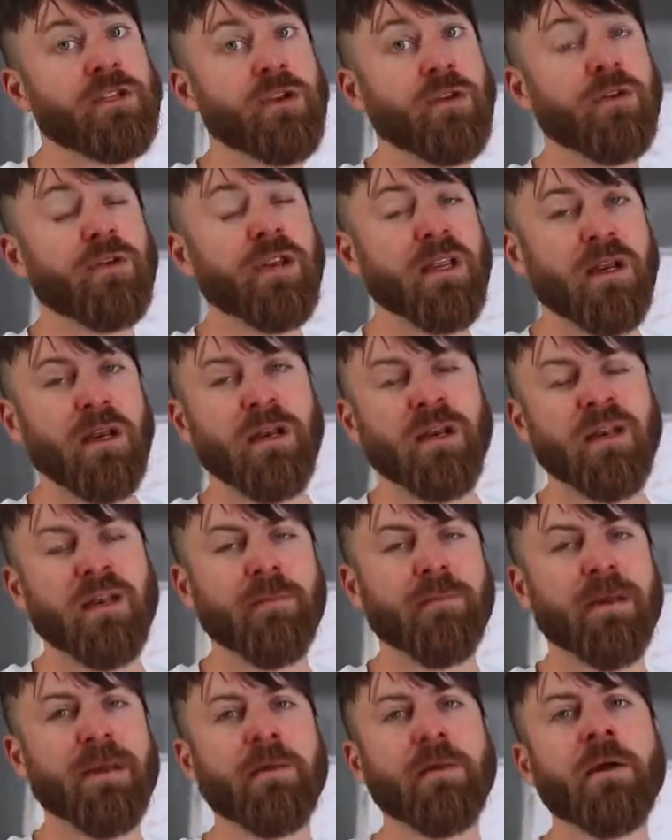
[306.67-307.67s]
so you'll need a
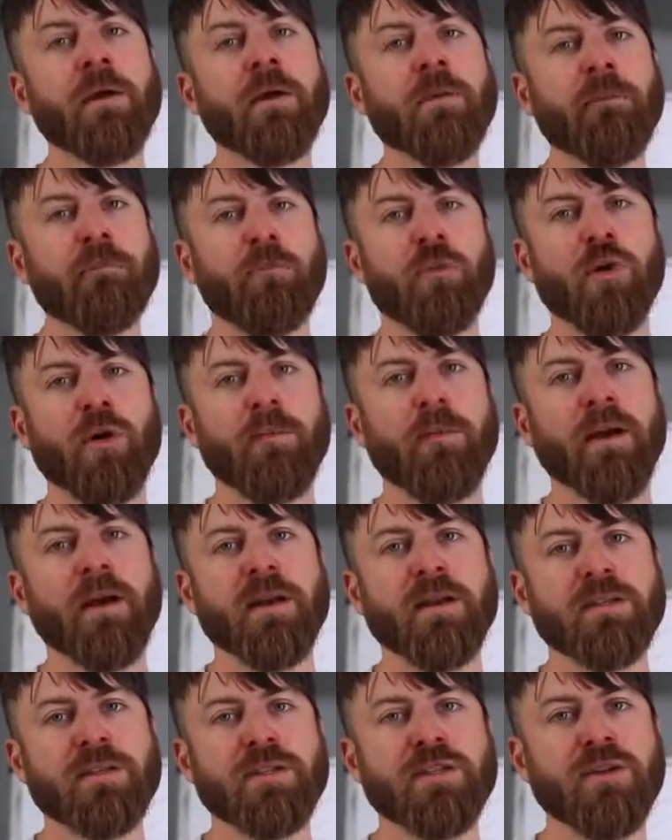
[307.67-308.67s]
little bit more
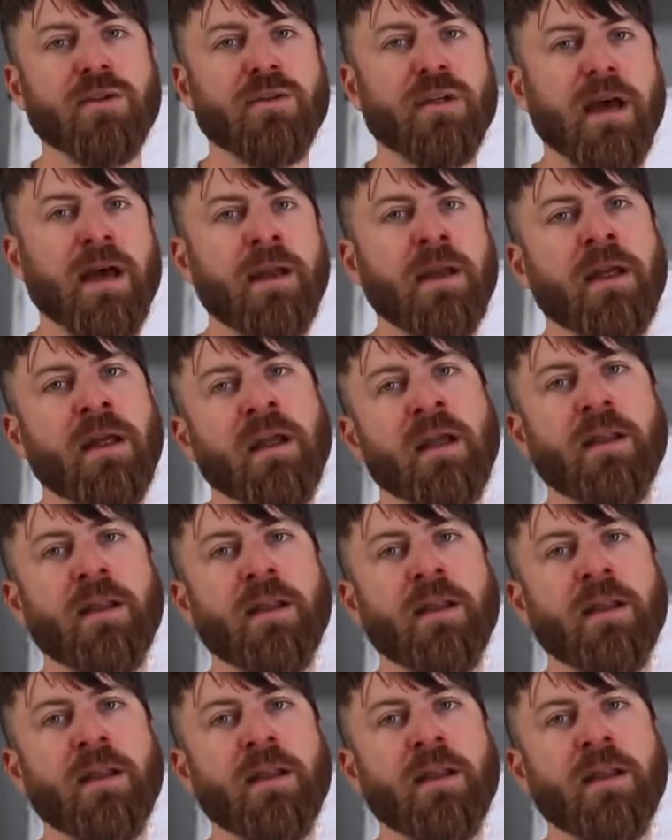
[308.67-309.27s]
money to do that.